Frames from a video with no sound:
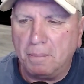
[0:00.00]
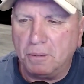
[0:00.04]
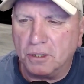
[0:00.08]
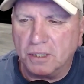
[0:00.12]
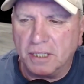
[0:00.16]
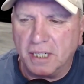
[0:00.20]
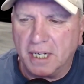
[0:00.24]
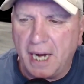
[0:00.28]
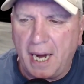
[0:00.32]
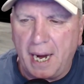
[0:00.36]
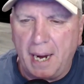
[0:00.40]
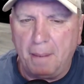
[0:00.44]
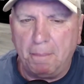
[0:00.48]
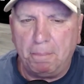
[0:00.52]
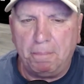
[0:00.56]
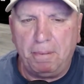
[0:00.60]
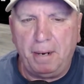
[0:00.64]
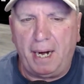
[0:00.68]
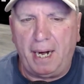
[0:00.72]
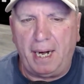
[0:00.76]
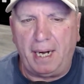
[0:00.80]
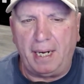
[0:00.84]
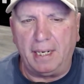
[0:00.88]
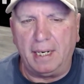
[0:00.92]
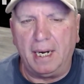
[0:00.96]
able to
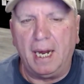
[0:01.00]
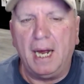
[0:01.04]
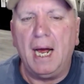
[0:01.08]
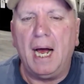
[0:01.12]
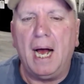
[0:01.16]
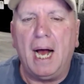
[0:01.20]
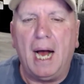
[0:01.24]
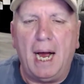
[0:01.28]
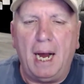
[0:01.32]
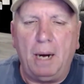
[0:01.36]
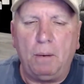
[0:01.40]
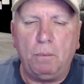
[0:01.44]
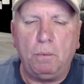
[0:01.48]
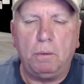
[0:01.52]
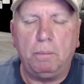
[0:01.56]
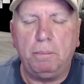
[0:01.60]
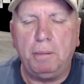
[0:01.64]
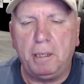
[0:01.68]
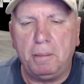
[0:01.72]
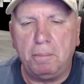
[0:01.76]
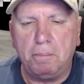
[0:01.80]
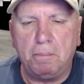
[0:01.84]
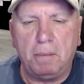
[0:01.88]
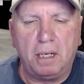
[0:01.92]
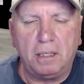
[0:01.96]
campaign. I will
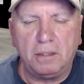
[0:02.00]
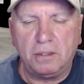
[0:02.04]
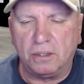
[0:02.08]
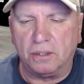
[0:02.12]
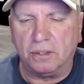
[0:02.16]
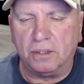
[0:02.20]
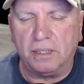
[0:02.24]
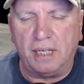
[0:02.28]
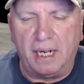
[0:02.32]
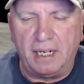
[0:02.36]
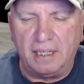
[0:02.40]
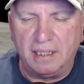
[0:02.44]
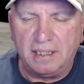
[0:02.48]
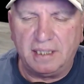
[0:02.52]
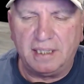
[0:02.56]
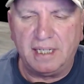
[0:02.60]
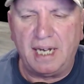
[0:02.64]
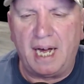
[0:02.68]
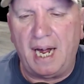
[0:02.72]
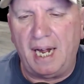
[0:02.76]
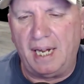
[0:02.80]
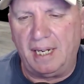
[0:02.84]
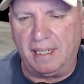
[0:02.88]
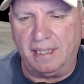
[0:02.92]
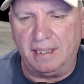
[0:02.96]
be muzzled and
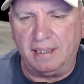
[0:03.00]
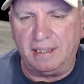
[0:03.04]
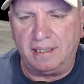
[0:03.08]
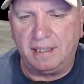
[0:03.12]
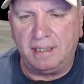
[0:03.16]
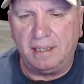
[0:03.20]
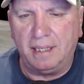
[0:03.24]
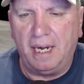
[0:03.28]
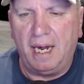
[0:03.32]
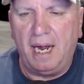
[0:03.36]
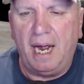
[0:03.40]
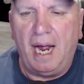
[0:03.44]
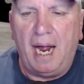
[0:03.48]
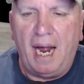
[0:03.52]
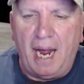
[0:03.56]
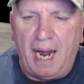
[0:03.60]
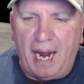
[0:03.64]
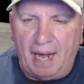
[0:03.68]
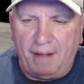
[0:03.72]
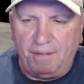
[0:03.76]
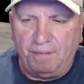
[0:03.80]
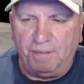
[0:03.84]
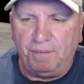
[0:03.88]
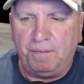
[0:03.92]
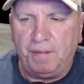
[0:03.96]
silent
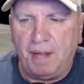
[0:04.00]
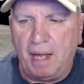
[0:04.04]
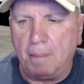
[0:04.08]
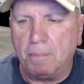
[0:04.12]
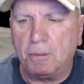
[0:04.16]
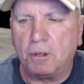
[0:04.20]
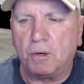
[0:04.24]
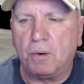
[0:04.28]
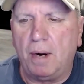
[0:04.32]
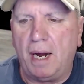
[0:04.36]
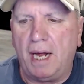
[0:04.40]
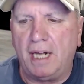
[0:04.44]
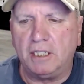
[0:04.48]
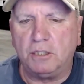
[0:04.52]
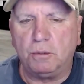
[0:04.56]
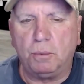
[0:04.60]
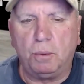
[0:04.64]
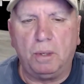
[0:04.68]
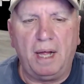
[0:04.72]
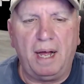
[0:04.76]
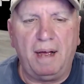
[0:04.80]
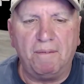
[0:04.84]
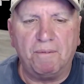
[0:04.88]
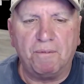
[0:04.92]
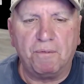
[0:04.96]
and Democrats
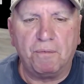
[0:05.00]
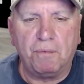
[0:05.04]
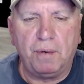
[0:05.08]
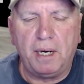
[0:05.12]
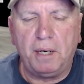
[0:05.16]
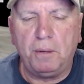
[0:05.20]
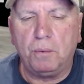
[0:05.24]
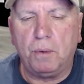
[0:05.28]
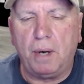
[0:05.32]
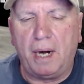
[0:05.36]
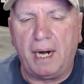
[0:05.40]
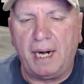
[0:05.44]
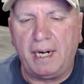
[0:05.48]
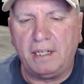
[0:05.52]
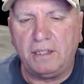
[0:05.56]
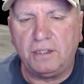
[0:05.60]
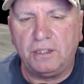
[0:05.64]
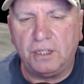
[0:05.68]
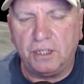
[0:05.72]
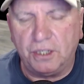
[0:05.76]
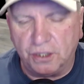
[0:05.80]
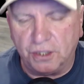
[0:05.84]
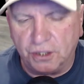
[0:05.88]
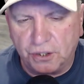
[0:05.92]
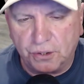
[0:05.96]
will have free reign
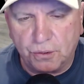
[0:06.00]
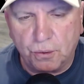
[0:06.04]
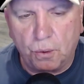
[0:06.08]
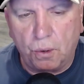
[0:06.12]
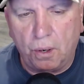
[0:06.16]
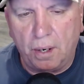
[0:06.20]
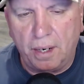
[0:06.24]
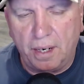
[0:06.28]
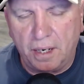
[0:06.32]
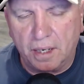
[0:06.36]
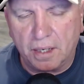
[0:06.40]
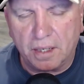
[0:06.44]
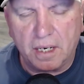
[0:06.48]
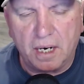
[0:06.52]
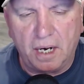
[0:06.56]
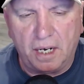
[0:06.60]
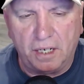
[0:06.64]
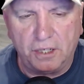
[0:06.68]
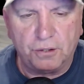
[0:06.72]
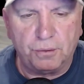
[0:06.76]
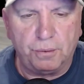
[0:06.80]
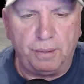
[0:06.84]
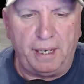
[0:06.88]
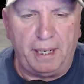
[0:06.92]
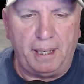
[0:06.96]
to destroy our
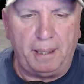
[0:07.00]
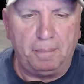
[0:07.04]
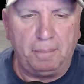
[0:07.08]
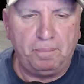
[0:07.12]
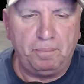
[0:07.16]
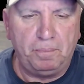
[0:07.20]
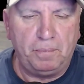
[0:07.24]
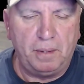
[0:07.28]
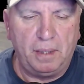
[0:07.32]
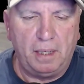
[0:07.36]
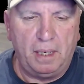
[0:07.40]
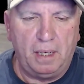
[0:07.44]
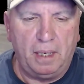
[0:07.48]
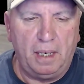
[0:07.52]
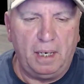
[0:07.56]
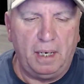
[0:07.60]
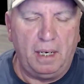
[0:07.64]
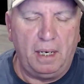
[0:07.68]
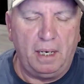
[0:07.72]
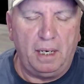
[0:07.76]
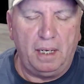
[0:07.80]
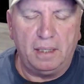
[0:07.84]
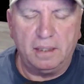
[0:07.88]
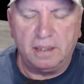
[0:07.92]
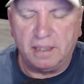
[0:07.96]
country.
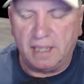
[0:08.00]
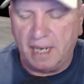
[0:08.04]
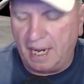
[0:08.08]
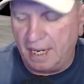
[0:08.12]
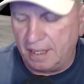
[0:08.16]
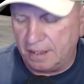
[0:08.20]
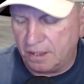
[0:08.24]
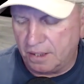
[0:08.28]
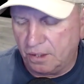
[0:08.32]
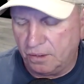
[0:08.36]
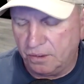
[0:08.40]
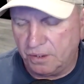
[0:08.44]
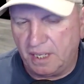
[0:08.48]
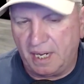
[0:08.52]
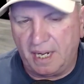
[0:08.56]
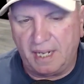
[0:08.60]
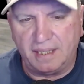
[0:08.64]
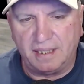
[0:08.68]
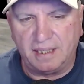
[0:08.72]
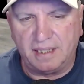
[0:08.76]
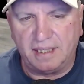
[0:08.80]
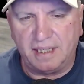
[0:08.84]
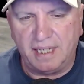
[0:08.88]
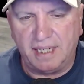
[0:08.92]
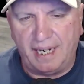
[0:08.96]
Scott goes on
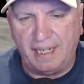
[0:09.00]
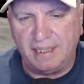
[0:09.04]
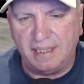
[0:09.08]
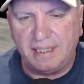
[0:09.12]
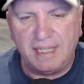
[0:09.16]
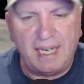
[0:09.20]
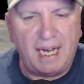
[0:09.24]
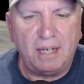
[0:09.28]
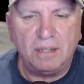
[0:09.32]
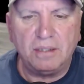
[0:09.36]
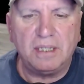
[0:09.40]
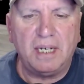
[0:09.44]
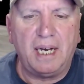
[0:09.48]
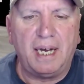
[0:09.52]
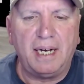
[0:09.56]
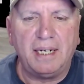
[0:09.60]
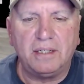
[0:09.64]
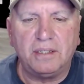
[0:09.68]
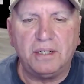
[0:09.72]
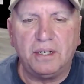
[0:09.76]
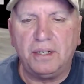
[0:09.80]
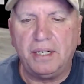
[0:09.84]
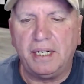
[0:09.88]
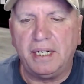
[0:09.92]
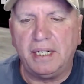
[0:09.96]
to say, Sounds like
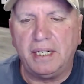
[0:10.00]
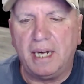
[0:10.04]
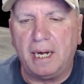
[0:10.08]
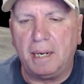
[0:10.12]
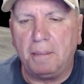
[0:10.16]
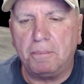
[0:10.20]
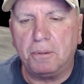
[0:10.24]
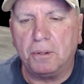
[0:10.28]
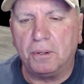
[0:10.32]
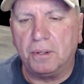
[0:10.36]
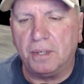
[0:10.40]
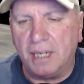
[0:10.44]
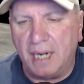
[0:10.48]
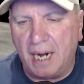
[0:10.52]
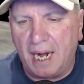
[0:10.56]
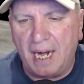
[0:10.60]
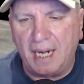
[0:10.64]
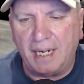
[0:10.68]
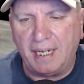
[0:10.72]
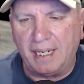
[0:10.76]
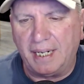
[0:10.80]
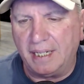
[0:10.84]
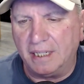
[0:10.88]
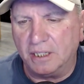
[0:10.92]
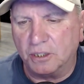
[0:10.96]
Dirty Diaper
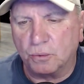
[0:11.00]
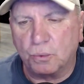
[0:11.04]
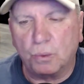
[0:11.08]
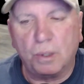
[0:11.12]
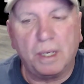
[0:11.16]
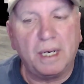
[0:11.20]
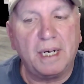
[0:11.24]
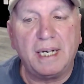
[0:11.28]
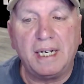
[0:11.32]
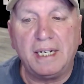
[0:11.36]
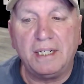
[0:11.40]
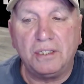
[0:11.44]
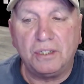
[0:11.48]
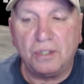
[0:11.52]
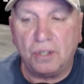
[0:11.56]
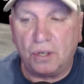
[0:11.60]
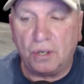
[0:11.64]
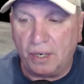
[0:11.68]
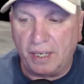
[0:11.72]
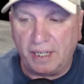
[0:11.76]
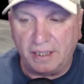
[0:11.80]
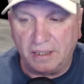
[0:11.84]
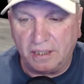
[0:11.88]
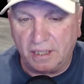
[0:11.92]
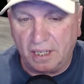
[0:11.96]
Donnie is really
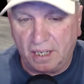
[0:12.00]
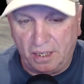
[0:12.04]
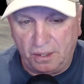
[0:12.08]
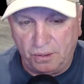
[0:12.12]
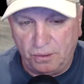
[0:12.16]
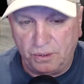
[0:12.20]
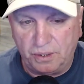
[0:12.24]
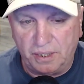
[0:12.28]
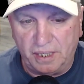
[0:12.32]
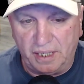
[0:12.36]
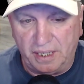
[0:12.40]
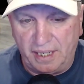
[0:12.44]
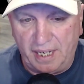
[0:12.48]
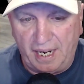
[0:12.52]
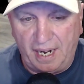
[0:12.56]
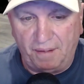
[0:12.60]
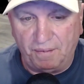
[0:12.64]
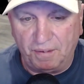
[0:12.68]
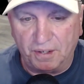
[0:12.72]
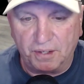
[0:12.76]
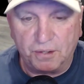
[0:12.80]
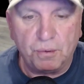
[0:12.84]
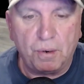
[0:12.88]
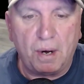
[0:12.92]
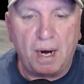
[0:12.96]
starting to lose it, and
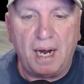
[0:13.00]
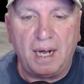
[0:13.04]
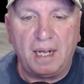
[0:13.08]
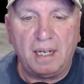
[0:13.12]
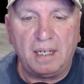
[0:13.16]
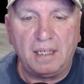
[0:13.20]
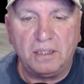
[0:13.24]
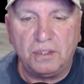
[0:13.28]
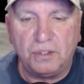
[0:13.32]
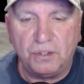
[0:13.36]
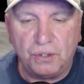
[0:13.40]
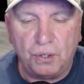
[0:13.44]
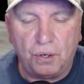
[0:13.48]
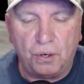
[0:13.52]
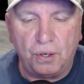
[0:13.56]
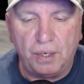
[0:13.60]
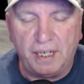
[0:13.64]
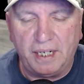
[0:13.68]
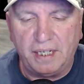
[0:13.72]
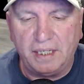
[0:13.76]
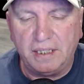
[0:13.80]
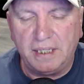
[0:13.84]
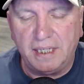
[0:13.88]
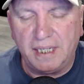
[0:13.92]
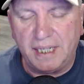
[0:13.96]
the trial is
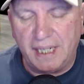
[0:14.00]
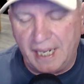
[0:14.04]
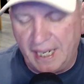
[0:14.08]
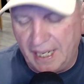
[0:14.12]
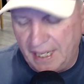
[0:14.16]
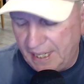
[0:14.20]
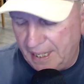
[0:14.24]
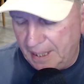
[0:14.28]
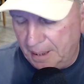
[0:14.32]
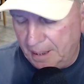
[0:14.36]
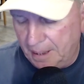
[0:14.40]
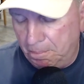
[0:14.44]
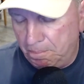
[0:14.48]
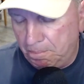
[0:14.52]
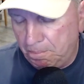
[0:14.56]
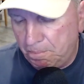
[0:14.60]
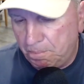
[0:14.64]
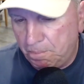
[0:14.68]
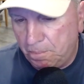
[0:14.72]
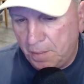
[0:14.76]
starting to get him.